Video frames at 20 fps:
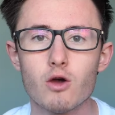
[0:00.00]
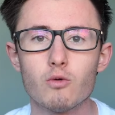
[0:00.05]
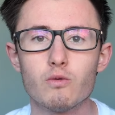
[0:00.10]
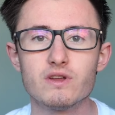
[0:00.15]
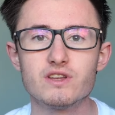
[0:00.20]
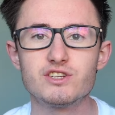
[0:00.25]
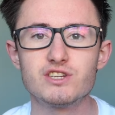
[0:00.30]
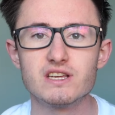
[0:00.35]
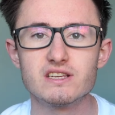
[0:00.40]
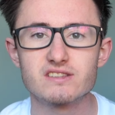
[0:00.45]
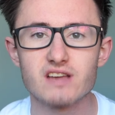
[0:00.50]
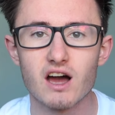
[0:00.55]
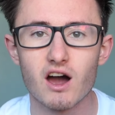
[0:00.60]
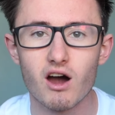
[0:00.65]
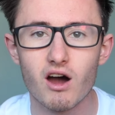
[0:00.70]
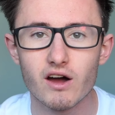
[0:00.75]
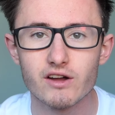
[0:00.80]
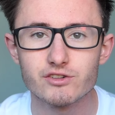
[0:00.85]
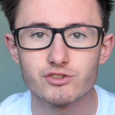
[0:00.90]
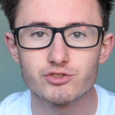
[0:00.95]
which is a
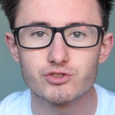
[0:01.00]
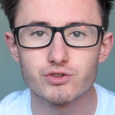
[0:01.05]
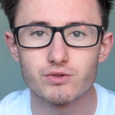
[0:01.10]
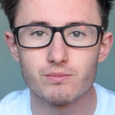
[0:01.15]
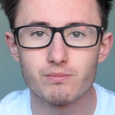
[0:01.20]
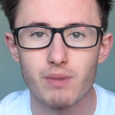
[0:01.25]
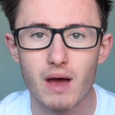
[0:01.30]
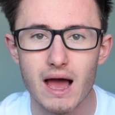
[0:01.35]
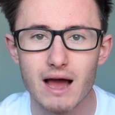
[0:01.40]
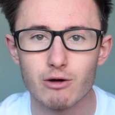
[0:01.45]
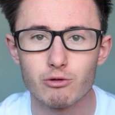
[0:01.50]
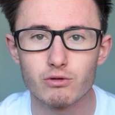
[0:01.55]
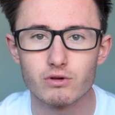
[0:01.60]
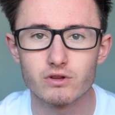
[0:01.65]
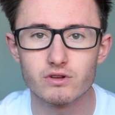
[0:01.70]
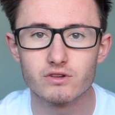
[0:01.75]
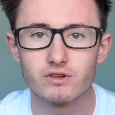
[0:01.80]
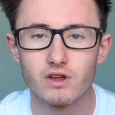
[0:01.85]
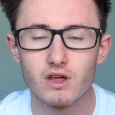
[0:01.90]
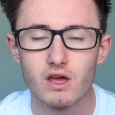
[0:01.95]
hydrogen
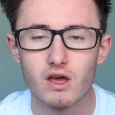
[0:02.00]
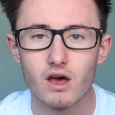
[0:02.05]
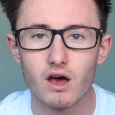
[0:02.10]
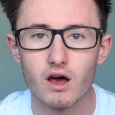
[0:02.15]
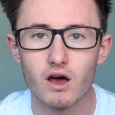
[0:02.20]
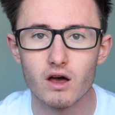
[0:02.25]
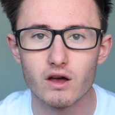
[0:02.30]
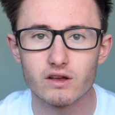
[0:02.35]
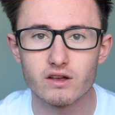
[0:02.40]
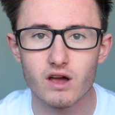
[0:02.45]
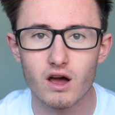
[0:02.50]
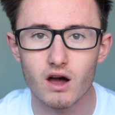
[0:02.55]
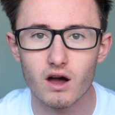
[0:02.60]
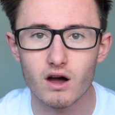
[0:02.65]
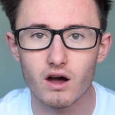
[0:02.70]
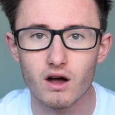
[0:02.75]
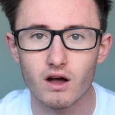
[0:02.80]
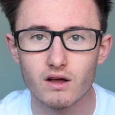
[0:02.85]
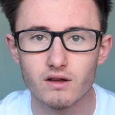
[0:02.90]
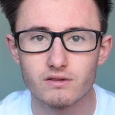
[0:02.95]
powered
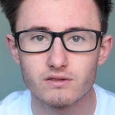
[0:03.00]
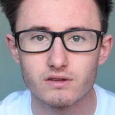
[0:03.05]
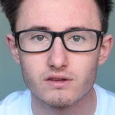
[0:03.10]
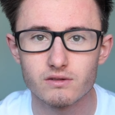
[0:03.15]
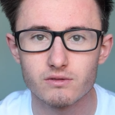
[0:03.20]
car,